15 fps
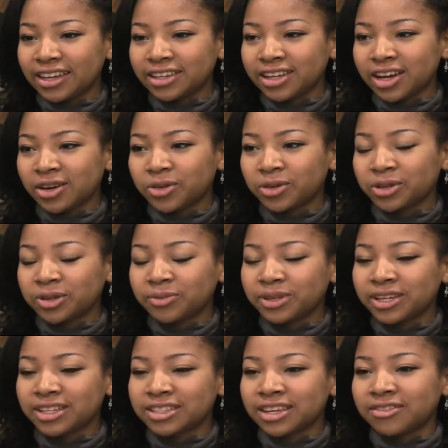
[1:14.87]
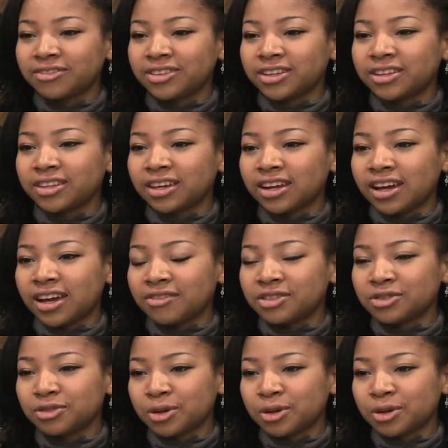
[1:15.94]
not only because I feel that I have